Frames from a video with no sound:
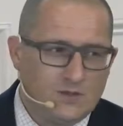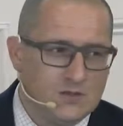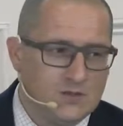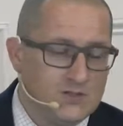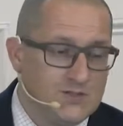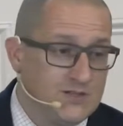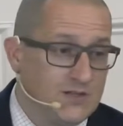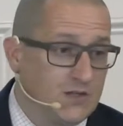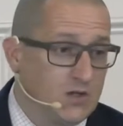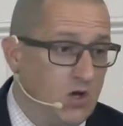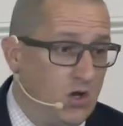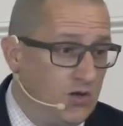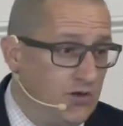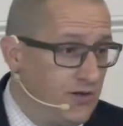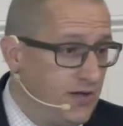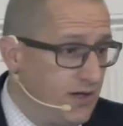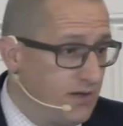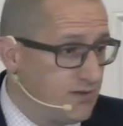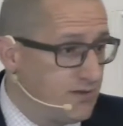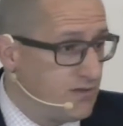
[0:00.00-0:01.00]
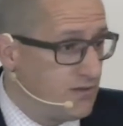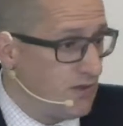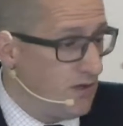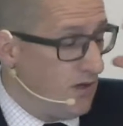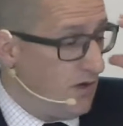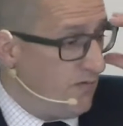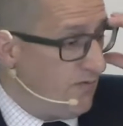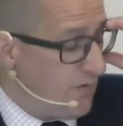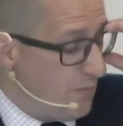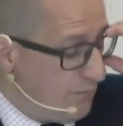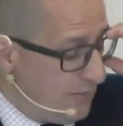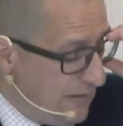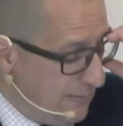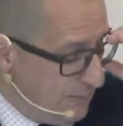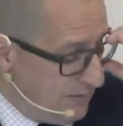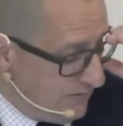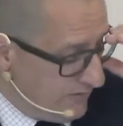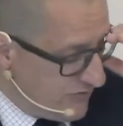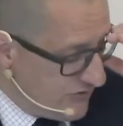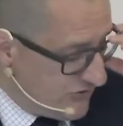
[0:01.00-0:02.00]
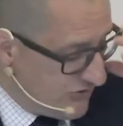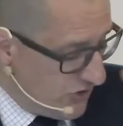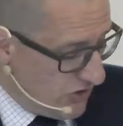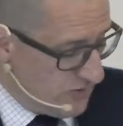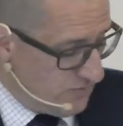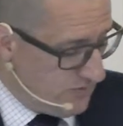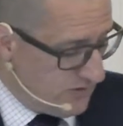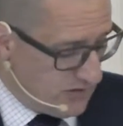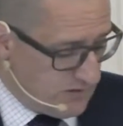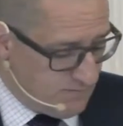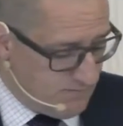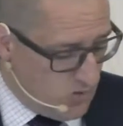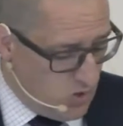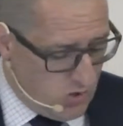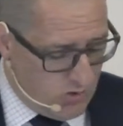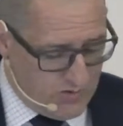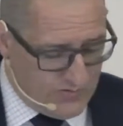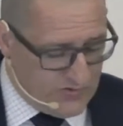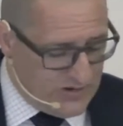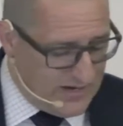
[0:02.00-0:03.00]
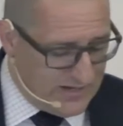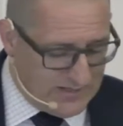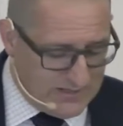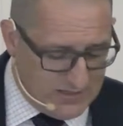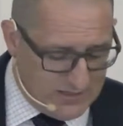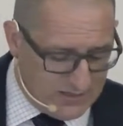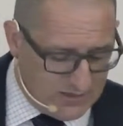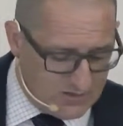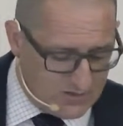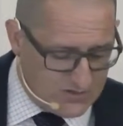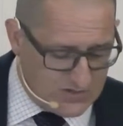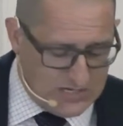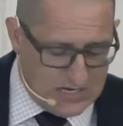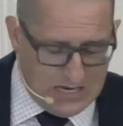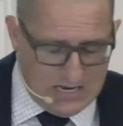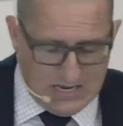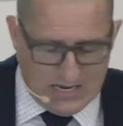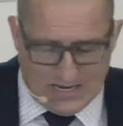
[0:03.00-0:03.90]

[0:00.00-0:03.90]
You see, the conduct of the people of Sodom and Gomorrah, their kings,